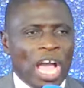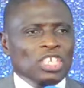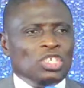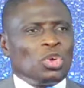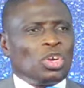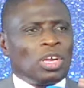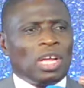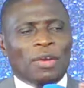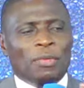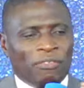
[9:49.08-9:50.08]
to
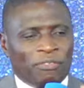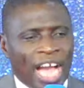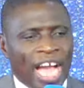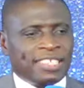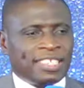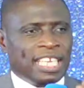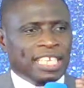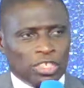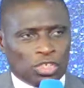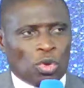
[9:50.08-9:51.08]
reverse the
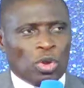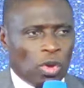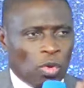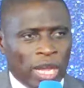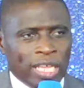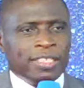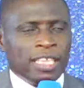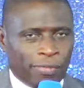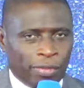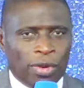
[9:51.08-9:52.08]
disorder once
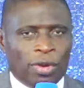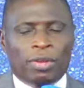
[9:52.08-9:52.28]
and for all